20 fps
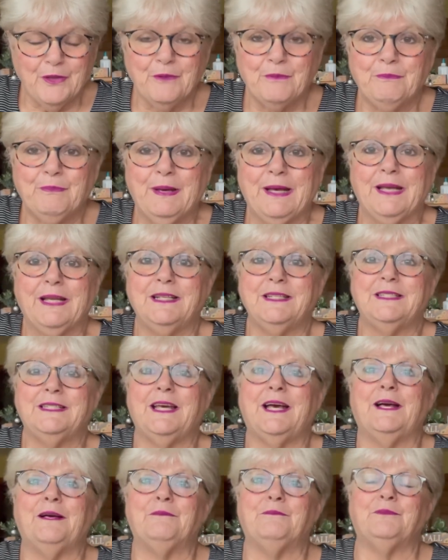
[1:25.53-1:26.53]
But
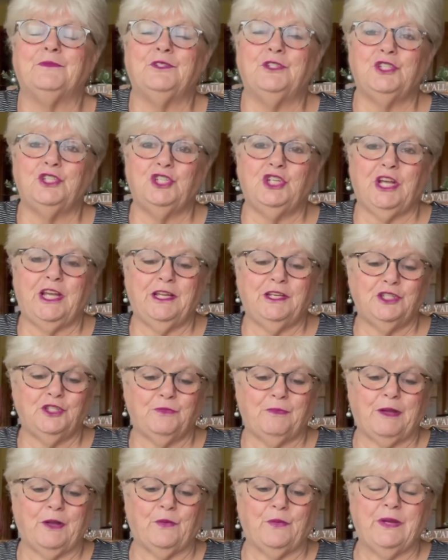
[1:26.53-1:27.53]
um, to change
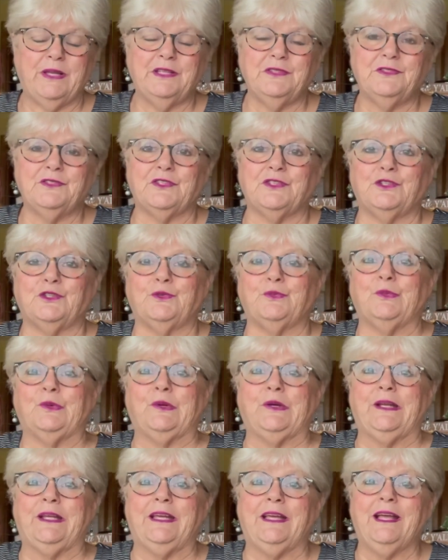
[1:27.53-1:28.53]
my wheels this
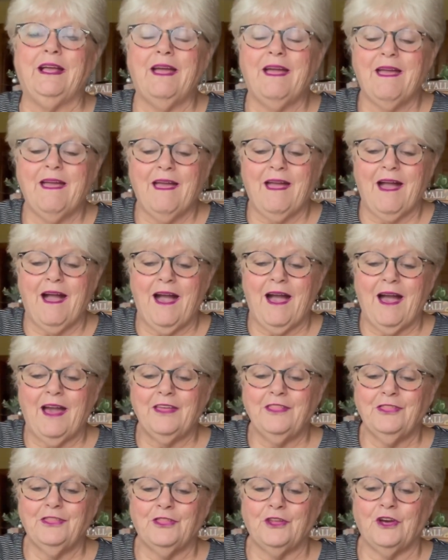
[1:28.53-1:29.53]
morning,
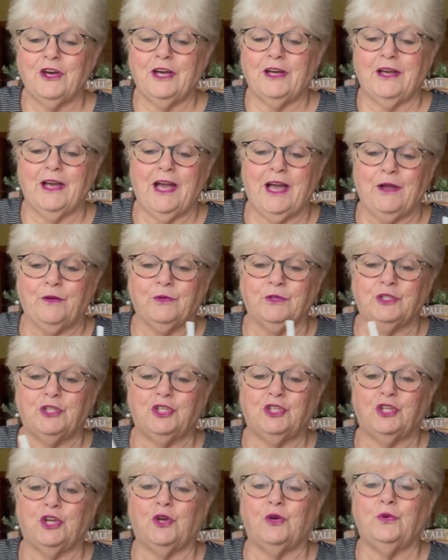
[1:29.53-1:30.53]
I thought I would
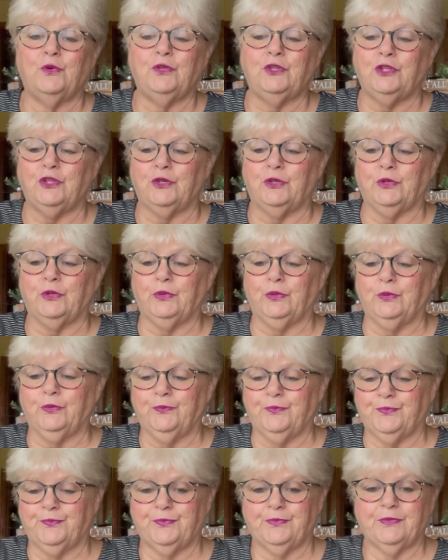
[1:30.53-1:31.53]
show you
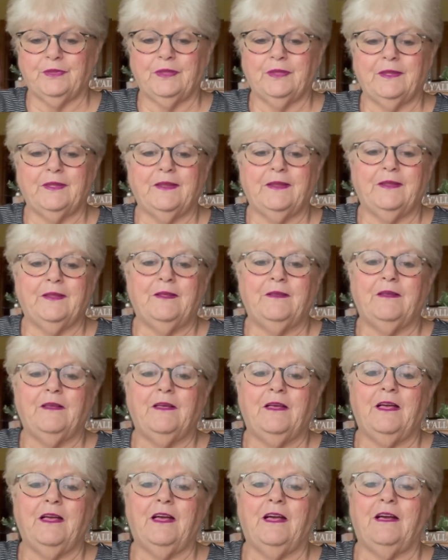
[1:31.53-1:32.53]

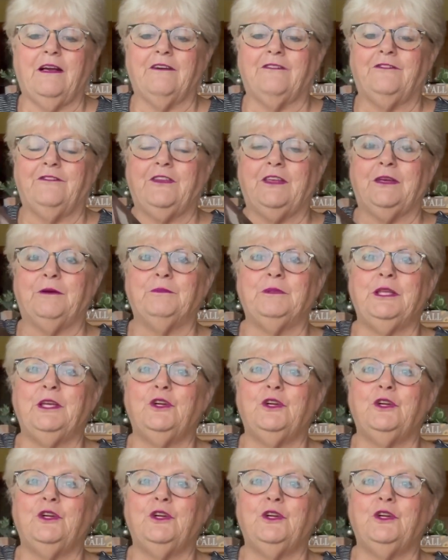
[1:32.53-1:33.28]
a family